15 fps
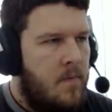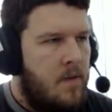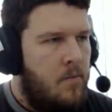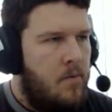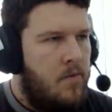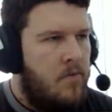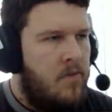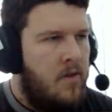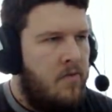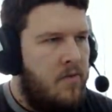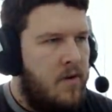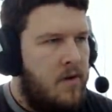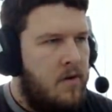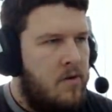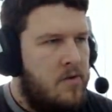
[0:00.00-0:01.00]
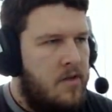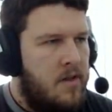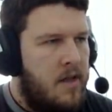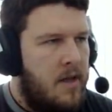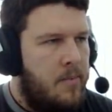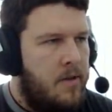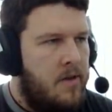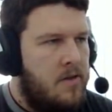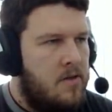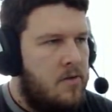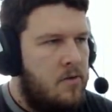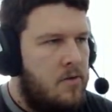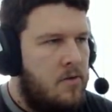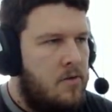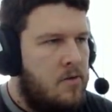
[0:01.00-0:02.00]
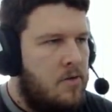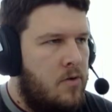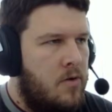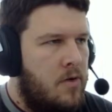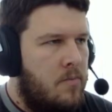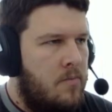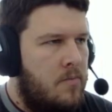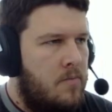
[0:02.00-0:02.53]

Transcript: We're definitely closing the gap here to him.